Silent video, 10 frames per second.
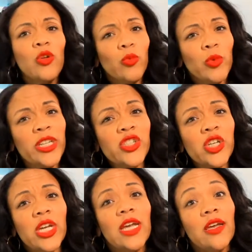
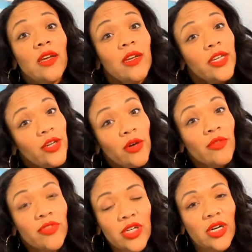which,
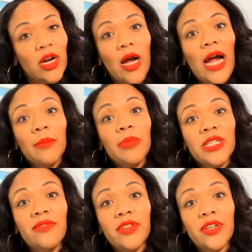I
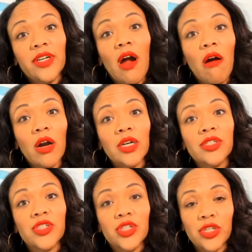believe that there are
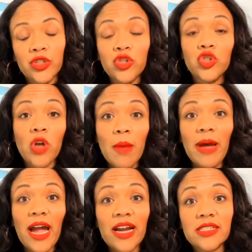certain
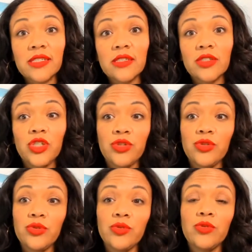drawbacks
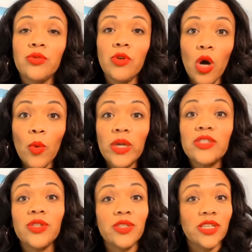to going
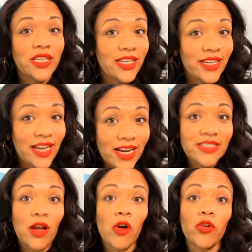to the
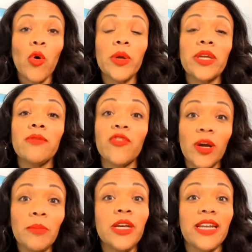connect, or going
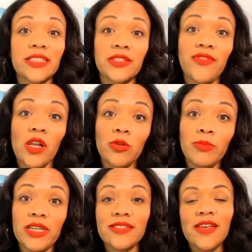from connect to follow,
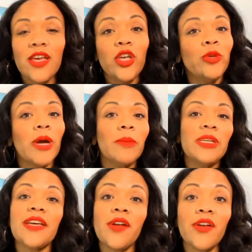because you might
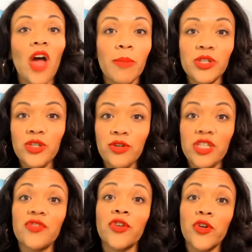miss out on
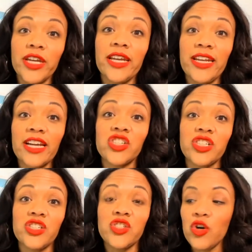opportunities for great
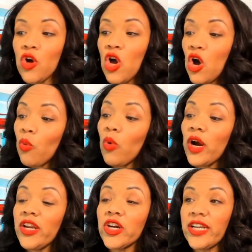connections. So
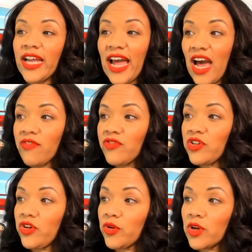what you're going to have to
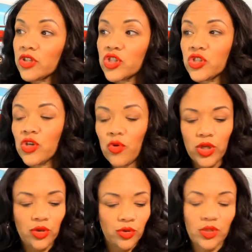do, and I'll show
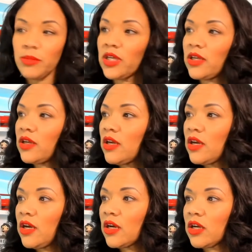you, let me
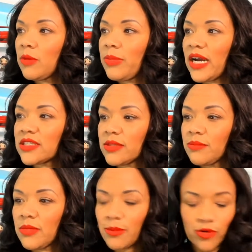go back to
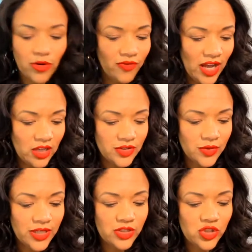my profile so
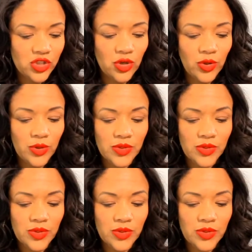I can show you